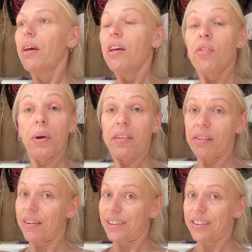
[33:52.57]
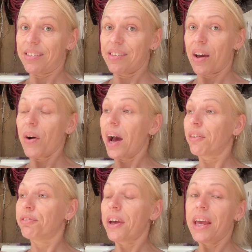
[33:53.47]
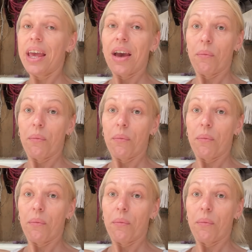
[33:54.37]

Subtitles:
So we decided to sell Alfie.